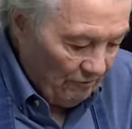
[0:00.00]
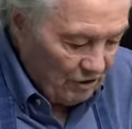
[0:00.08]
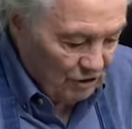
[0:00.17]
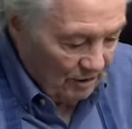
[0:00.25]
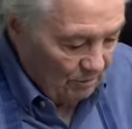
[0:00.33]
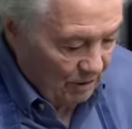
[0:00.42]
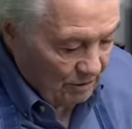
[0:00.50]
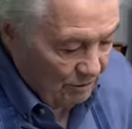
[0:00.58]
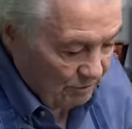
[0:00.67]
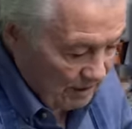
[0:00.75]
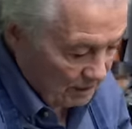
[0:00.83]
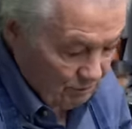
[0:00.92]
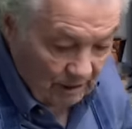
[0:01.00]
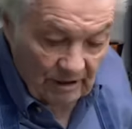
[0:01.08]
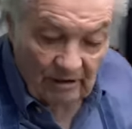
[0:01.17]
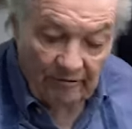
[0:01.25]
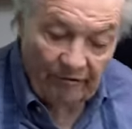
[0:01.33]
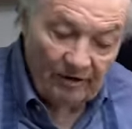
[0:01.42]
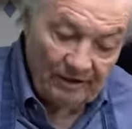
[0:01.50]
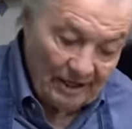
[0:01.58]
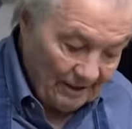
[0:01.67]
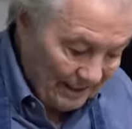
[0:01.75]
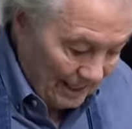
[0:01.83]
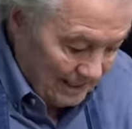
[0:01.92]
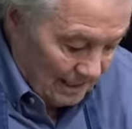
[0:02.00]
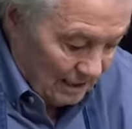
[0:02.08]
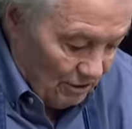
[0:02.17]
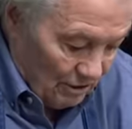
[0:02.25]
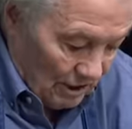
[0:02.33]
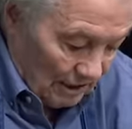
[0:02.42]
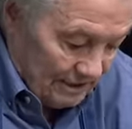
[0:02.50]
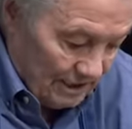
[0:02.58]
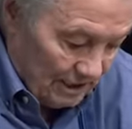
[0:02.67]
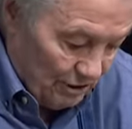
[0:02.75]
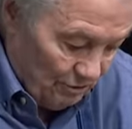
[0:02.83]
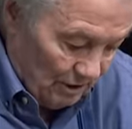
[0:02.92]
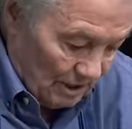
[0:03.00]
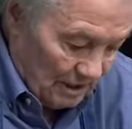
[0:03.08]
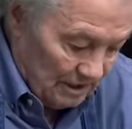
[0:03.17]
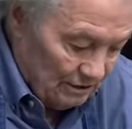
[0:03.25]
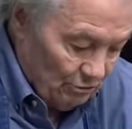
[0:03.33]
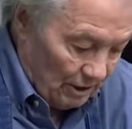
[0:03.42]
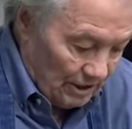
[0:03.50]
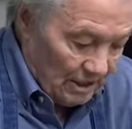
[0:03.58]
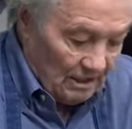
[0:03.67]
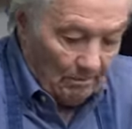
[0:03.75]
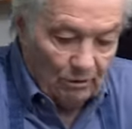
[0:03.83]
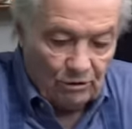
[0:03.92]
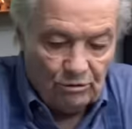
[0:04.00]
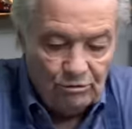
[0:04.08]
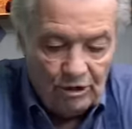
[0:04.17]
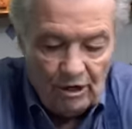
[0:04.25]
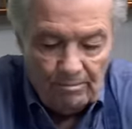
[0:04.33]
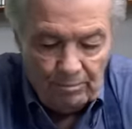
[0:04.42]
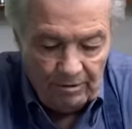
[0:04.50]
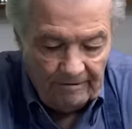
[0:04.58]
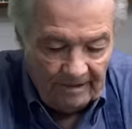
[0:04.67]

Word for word: vegetable, and all that, quite different. That's the classic New England. So again, about two cups